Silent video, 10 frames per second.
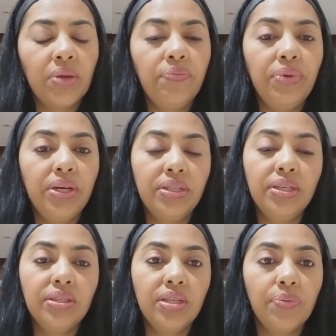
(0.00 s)
but
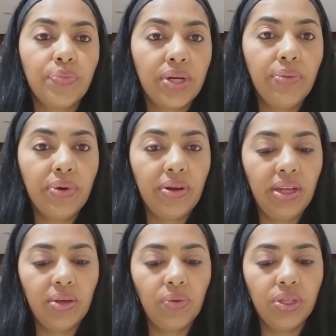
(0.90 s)
it's the primary
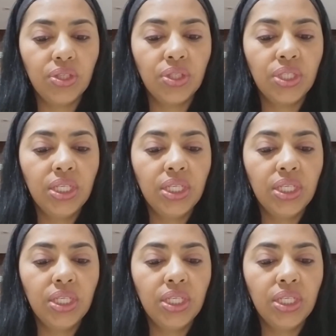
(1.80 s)
language